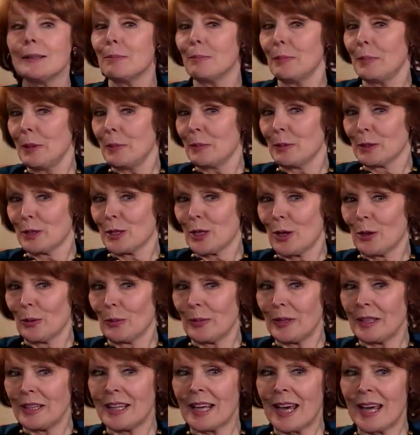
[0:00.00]
people told
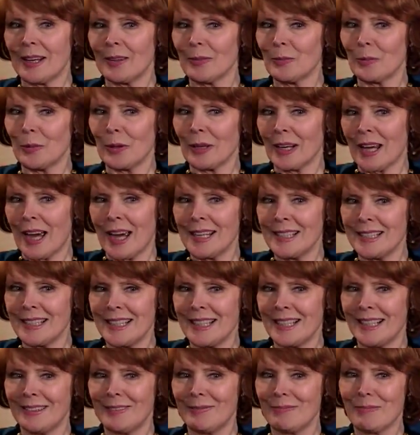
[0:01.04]
me that when I
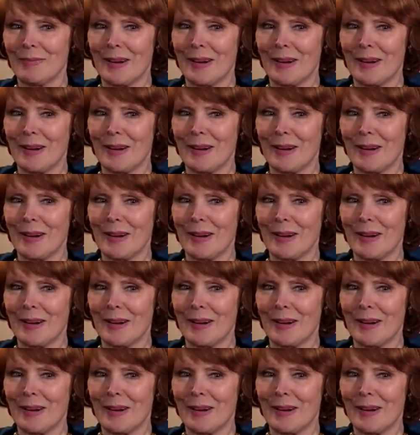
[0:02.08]
did